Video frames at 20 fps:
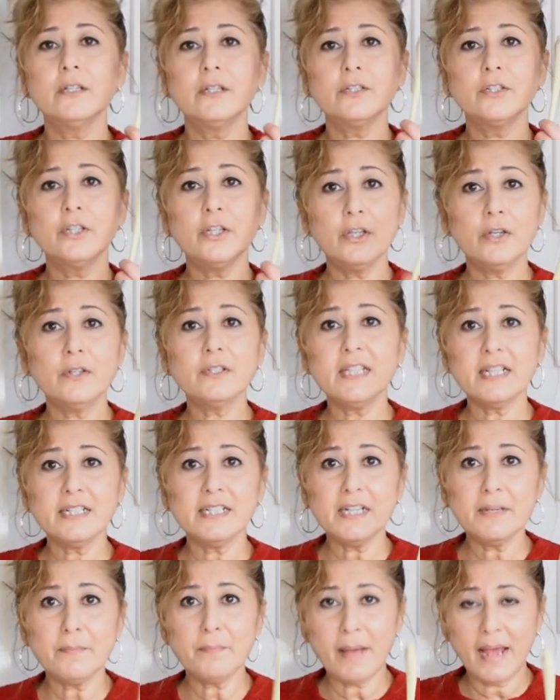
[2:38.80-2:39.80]
To use it
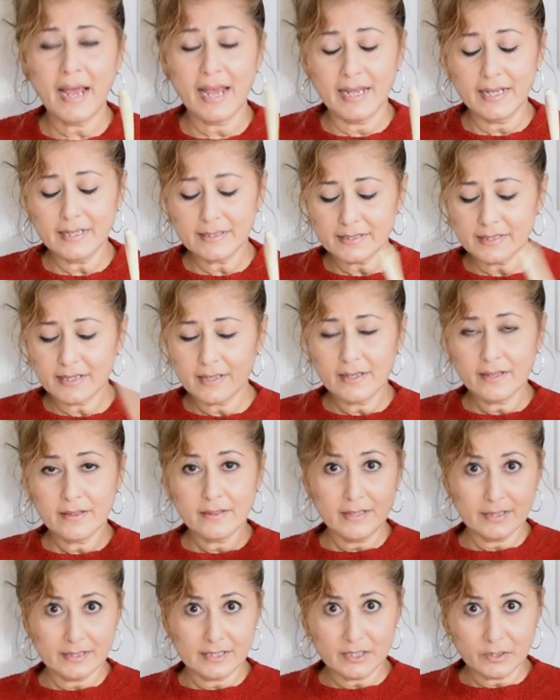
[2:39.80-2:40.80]
in a paste,
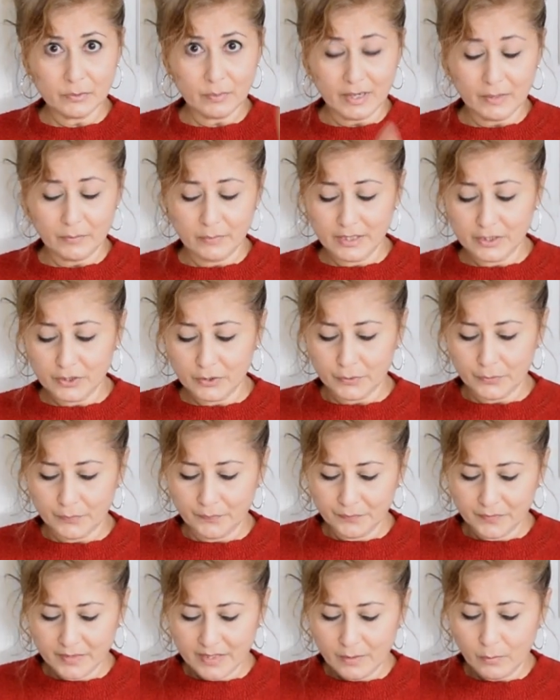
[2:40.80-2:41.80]
this is what we do.
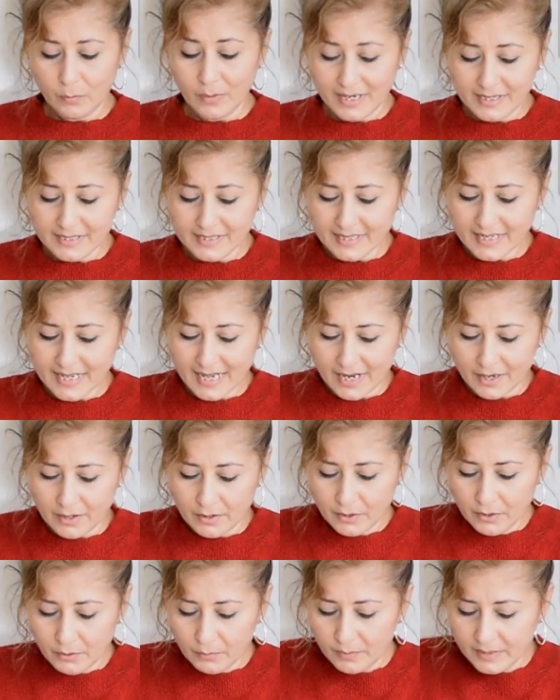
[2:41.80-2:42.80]
Once again,
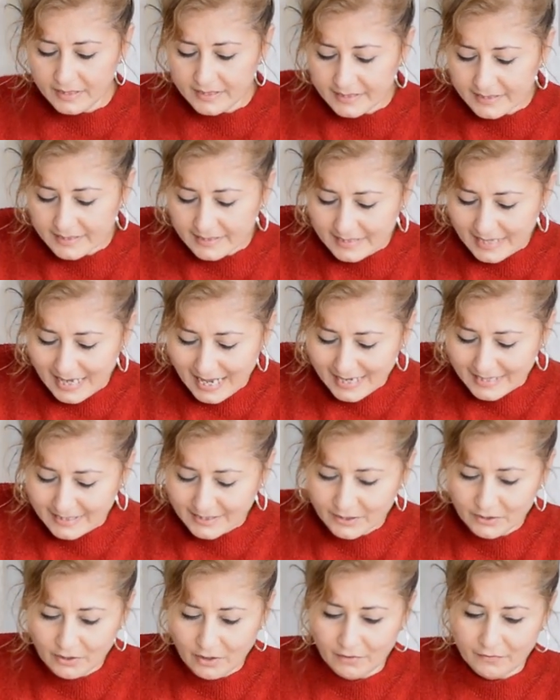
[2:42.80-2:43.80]
we
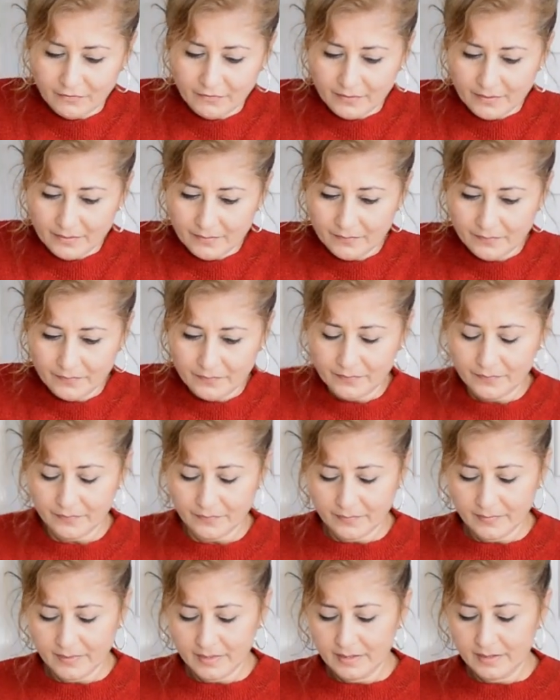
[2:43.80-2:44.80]
slice off
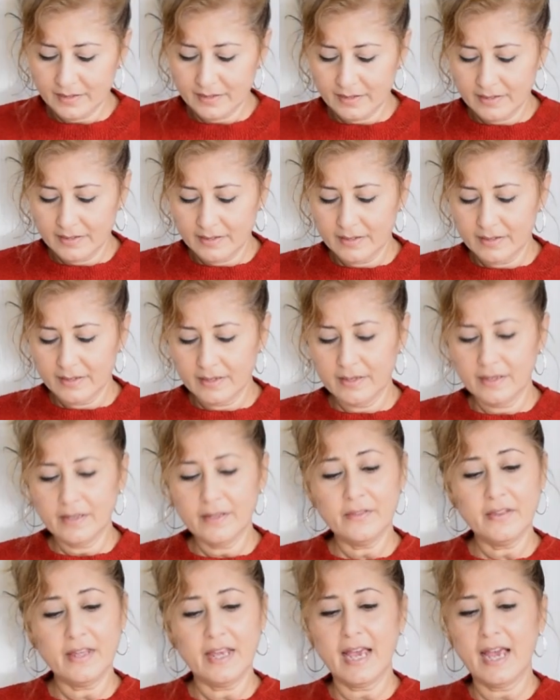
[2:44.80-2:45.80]

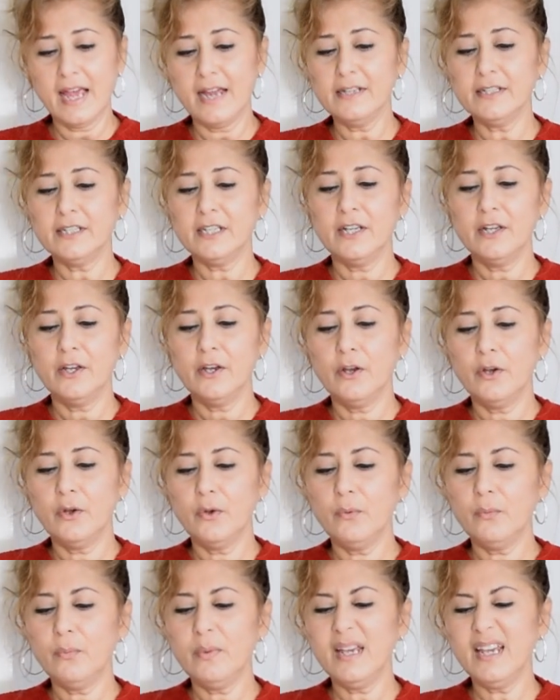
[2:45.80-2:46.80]
the end,
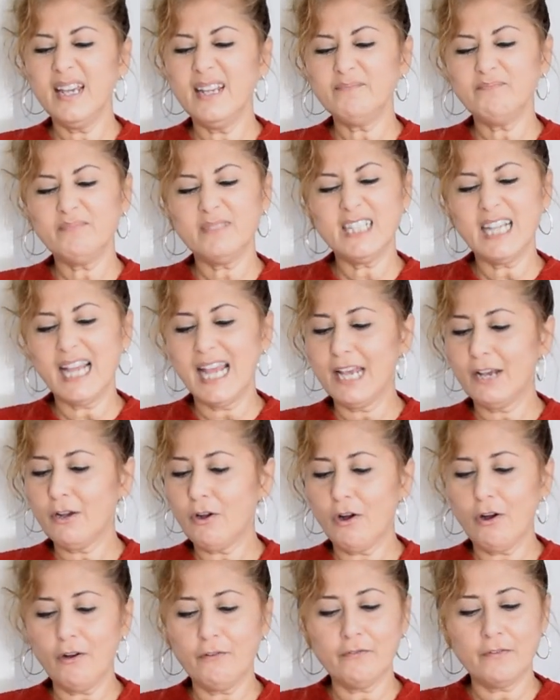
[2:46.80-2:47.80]
we take
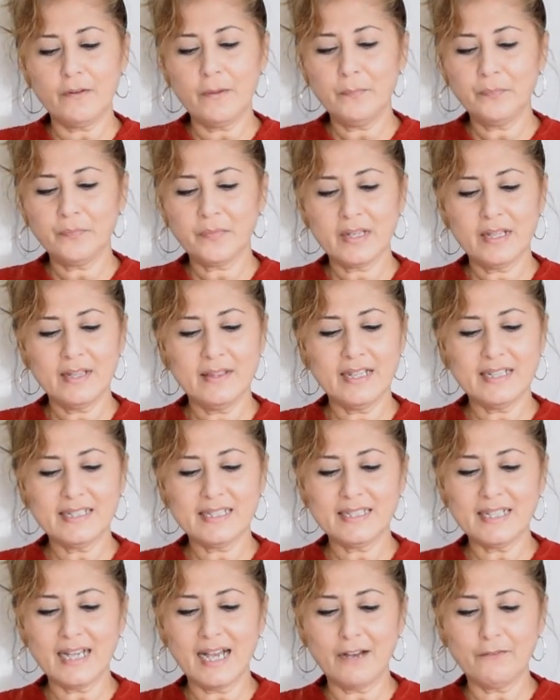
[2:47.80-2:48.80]
off the
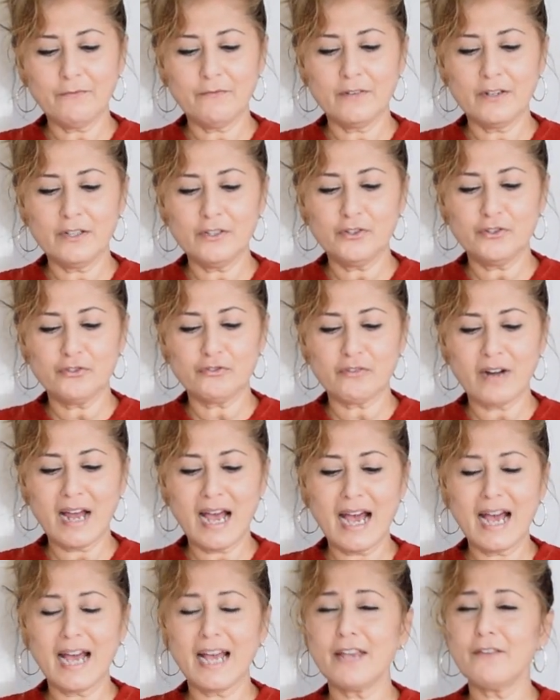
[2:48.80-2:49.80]
tough,
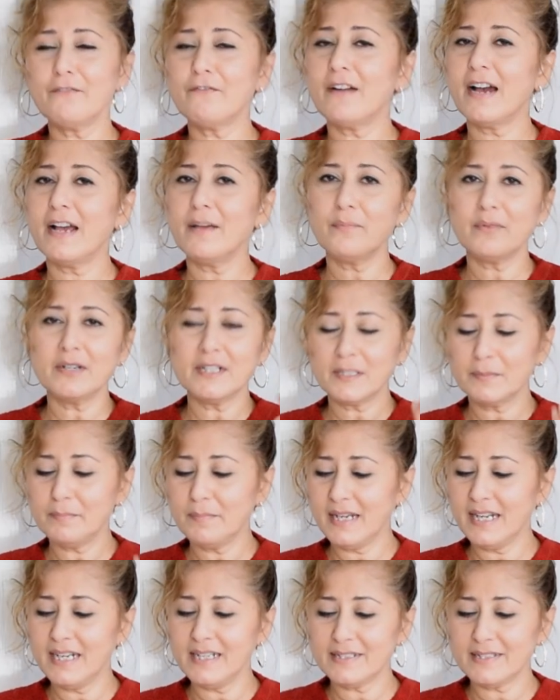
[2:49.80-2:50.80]
dry, fibrous
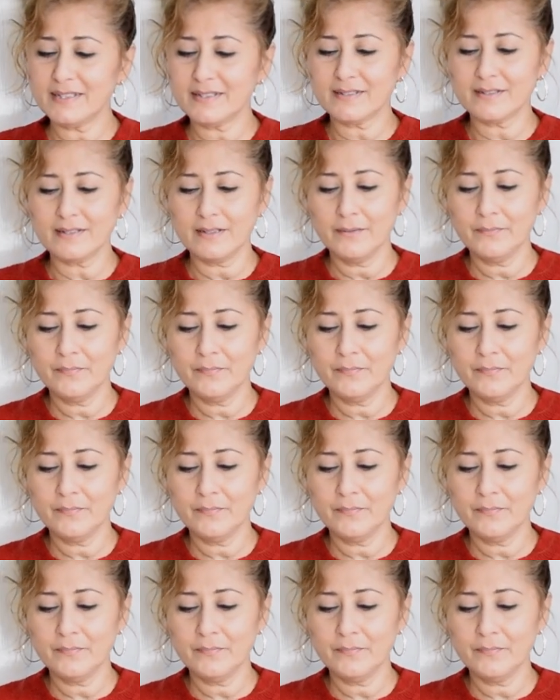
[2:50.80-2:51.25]
bits,